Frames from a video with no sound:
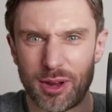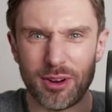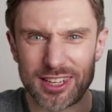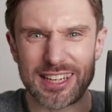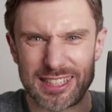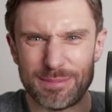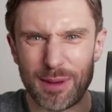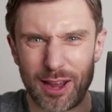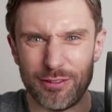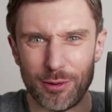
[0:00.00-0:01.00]
you know, honestly, it's a
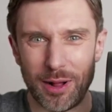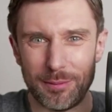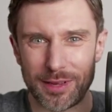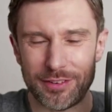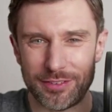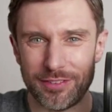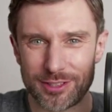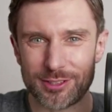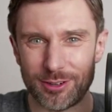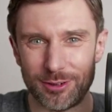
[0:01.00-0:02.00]
bit overwhelming. If you've
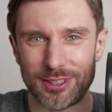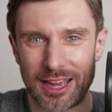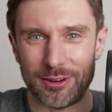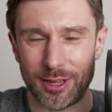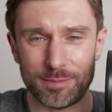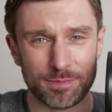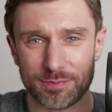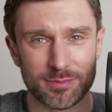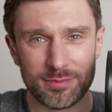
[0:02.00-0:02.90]
ever scrolled down it,